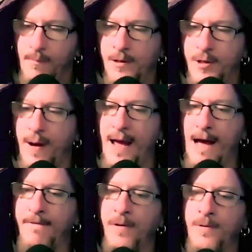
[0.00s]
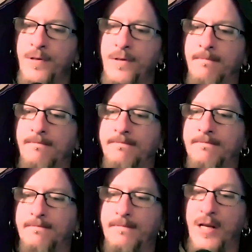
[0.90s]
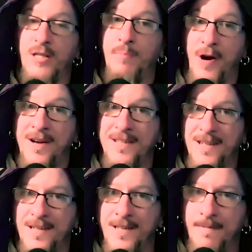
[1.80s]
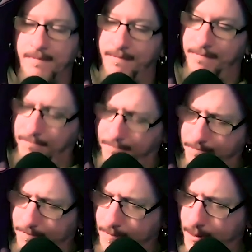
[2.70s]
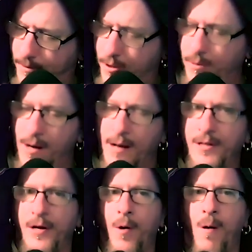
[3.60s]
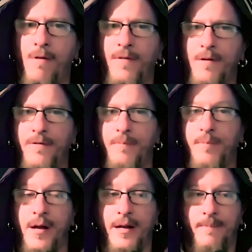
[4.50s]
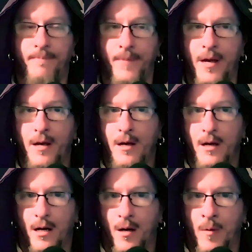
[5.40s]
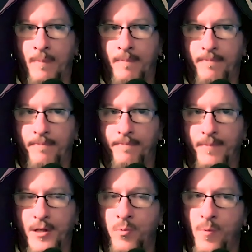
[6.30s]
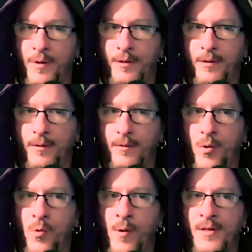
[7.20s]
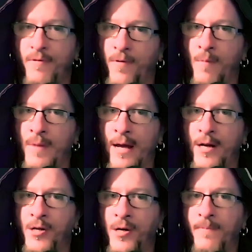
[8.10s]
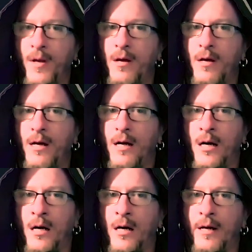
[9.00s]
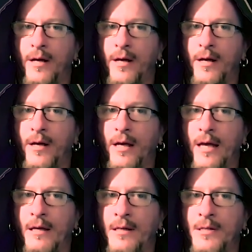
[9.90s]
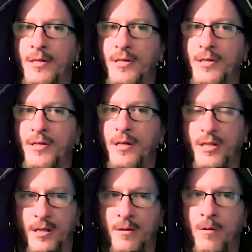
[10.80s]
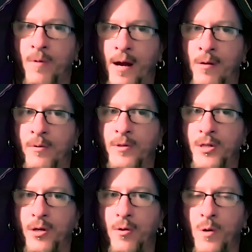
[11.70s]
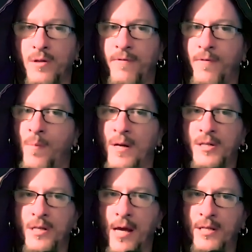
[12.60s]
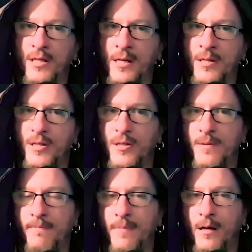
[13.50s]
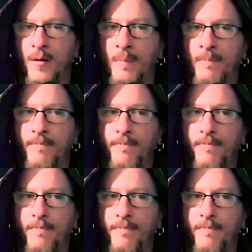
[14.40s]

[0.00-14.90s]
So I have those experiences to uh, to go off of. But um, this woman who was the farm manager, uh, is is still around. She, of course, the farm has has since um,